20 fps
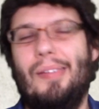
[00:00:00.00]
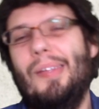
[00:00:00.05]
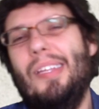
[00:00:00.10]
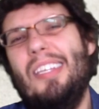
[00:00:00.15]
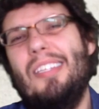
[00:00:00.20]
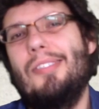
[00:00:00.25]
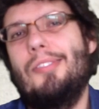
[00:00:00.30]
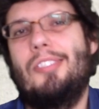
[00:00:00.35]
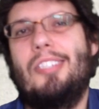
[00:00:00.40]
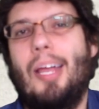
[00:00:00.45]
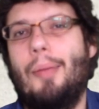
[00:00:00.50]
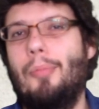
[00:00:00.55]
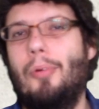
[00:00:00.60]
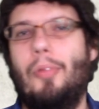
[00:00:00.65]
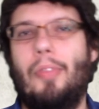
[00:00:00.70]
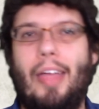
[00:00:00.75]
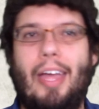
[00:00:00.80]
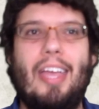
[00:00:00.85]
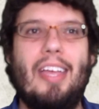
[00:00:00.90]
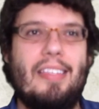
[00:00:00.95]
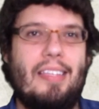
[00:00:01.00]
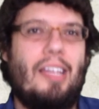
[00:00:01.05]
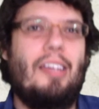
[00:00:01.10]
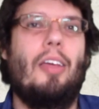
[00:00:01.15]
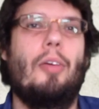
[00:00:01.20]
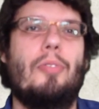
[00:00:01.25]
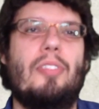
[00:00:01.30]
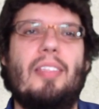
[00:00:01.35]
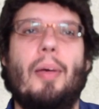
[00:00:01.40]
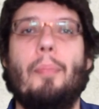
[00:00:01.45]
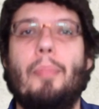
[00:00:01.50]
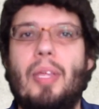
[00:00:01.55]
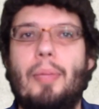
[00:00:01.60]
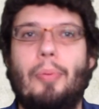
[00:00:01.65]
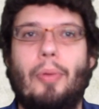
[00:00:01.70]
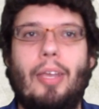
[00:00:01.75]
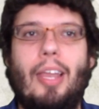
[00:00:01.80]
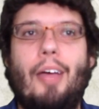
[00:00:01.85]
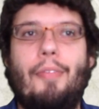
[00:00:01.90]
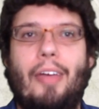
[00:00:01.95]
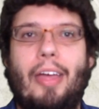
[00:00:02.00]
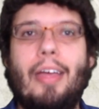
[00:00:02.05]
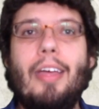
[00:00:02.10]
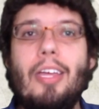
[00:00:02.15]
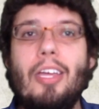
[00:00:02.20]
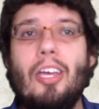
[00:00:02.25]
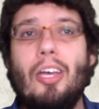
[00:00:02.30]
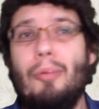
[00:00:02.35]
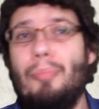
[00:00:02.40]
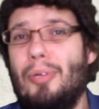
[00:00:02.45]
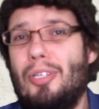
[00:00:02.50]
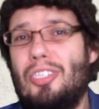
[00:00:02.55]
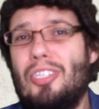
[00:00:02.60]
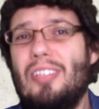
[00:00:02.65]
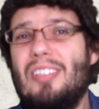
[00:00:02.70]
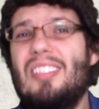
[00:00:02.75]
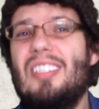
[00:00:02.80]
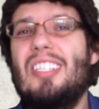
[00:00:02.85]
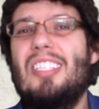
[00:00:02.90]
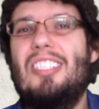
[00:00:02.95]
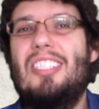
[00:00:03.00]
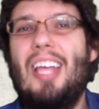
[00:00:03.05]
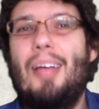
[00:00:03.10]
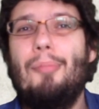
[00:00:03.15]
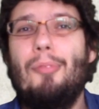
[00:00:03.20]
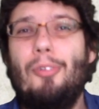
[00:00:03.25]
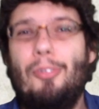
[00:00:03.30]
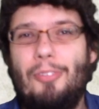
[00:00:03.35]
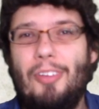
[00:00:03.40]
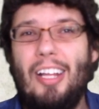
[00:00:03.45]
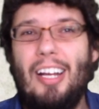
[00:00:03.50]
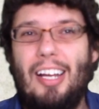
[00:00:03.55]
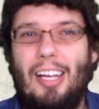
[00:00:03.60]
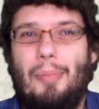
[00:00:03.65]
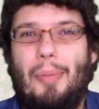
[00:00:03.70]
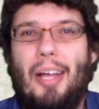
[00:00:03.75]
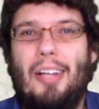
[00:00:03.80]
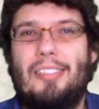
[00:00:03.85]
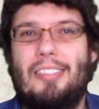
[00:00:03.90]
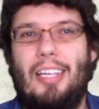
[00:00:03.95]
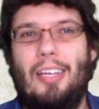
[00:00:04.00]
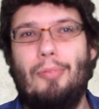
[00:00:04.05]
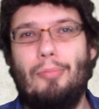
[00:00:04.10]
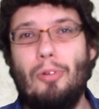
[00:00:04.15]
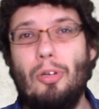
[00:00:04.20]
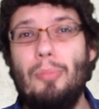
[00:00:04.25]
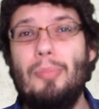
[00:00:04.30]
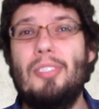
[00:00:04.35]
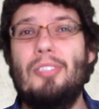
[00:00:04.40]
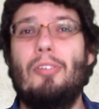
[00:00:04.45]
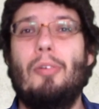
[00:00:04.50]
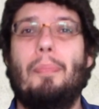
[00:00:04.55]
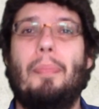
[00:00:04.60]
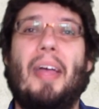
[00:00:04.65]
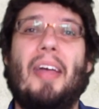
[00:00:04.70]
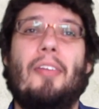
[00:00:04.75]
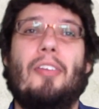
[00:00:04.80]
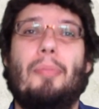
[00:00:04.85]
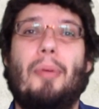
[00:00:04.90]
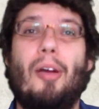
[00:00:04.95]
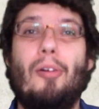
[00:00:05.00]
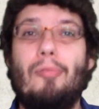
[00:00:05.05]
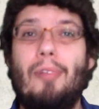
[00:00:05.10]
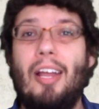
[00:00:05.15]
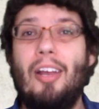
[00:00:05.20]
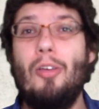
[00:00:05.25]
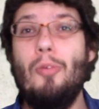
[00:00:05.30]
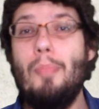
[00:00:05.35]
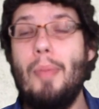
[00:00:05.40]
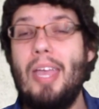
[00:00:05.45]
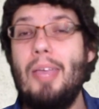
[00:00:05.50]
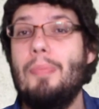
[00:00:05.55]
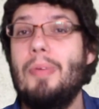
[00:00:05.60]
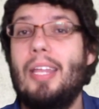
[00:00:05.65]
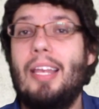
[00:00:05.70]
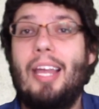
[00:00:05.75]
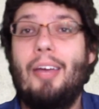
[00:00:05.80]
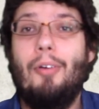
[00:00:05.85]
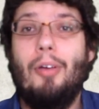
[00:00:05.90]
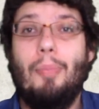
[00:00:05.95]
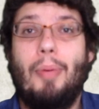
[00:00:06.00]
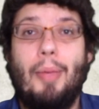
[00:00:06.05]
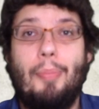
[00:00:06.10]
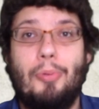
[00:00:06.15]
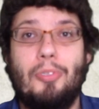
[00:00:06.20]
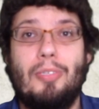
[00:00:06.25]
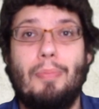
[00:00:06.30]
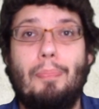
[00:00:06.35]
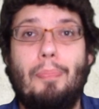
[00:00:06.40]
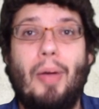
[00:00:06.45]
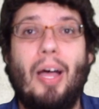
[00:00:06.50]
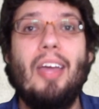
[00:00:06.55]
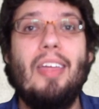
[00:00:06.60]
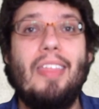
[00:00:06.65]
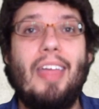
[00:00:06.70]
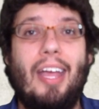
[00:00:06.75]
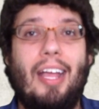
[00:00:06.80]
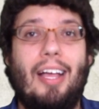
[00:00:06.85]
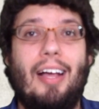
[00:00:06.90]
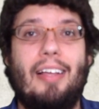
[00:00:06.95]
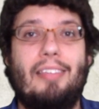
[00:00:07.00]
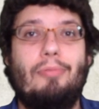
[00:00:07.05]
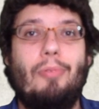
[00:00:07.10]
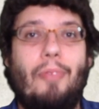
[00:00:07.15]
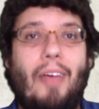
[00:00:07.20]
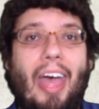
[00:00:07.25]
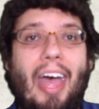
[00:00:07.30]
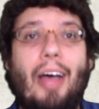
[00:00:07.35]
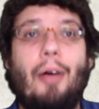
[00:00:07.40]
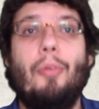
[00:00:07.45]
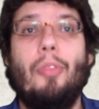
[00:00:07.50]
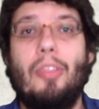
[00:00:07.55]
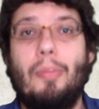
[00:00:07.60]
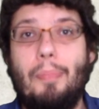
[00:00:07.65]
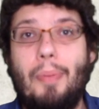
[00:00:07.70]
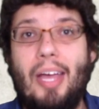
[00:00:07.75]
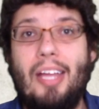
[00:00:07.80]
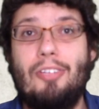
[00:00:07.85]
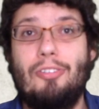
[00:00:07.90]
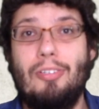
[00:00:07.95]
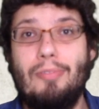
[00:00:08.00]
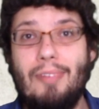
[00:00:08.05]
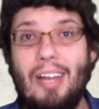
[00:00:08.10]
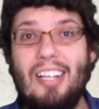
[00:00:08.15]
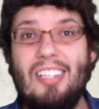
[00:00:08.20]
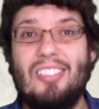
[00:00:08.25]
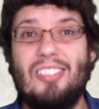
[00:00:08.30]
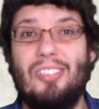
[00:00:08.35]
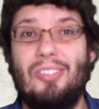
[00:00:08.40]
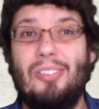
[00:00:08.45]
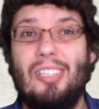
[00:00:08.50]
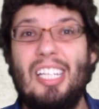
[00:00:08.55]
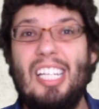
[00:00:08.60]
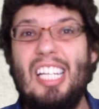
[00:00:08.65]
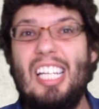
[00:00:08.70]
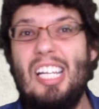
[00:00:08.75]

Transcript: In general that is, I know some people love it. But due to this general feeling about it, rumours are abound about Renault maybe allowing people to buy their cars without the battery rental.